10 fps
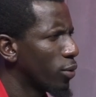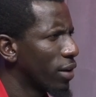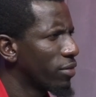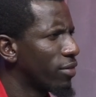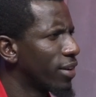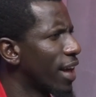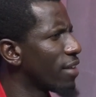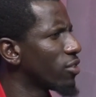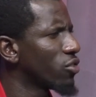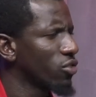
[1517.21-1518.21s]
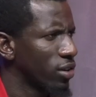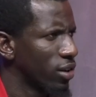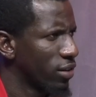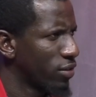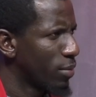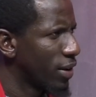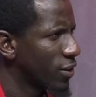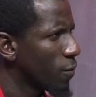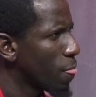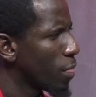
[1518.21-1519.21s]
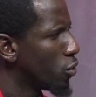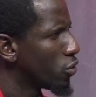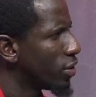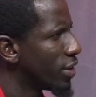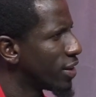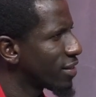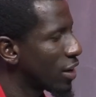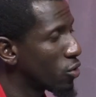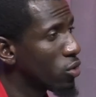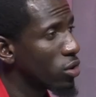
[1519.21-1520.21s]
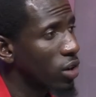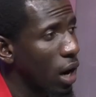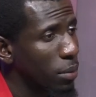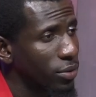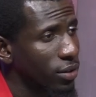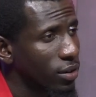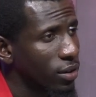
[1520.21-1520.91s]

we have a very dysfunctional government whose leaders are too corrupt